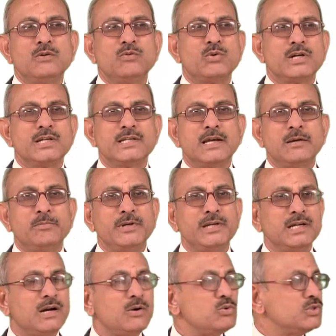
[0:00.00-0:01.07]
what is happening
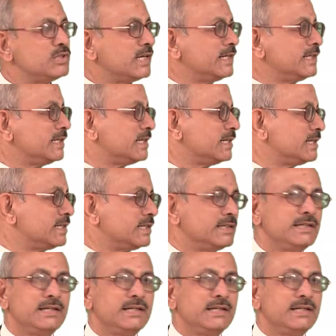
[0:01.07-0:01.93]
outside the country.